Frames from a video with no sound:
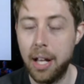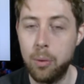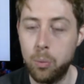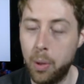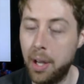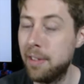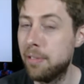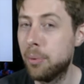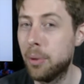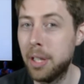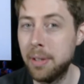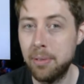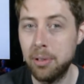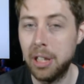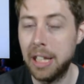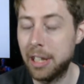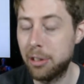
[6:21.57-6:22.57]
Wave 1
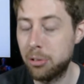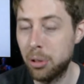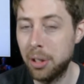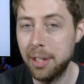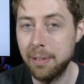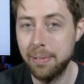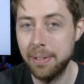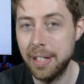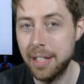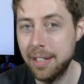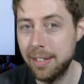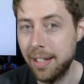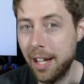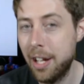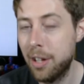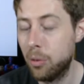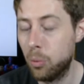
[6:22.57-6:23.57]
of your electronic
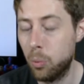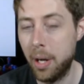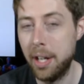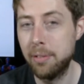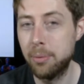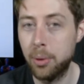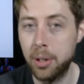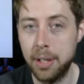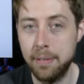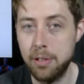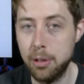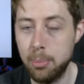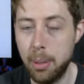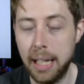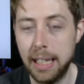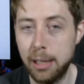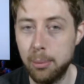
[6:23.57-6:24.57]
figures, wave 1 of
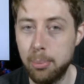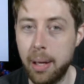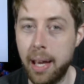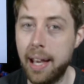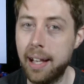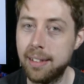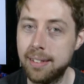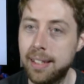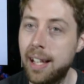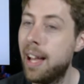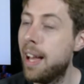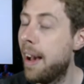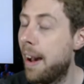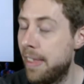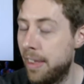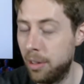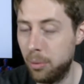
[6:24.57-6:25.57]
your battle packs,
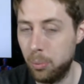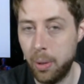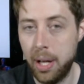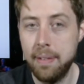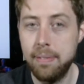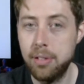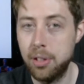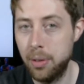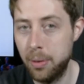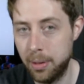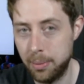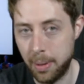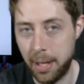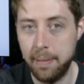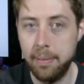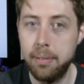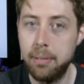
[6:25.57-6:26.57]
and then wave 2 and
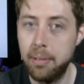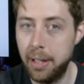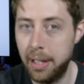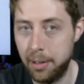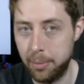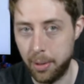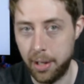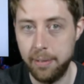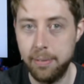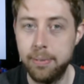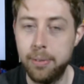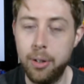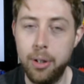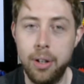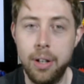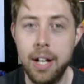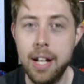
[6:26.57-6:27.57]
wave 3 and wave
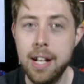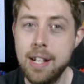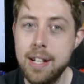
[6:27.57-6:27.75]
4.